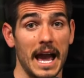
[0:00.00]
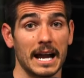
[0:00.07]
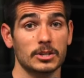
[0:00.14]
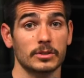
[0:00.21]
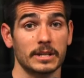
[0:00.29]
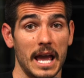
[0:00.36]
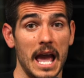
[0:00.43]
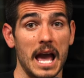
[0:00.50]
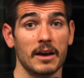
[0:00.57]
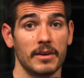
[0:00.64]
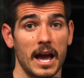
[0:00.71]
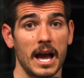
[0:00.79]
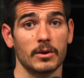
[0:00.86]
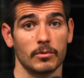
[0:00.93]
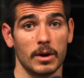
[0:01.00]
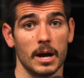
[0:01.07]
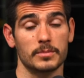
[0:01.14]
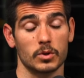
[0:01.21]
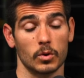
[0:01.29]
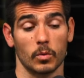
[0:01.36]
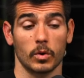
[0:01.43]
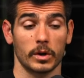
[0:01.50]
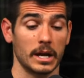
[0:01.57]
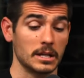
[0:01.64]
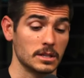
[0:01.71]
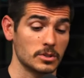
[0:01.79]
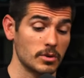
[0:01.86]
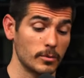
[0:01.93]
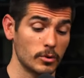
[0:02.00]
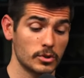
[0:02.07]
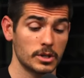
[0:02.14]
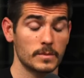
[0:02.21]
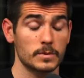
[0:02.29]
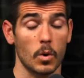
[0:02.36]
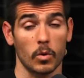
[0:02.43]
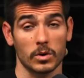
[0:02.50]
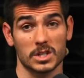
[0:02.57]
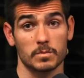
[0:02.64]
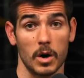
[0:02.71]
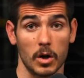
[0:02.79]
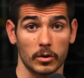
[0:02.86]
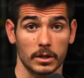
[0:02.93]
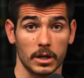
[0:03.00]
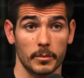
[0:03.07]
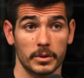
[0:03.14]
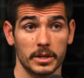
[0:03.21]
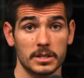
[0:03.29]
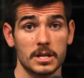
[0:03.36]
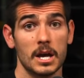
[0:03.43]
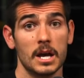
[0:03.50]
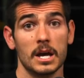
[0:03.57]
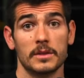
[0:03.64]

actually have had reps who are working at distributorships or smaller companies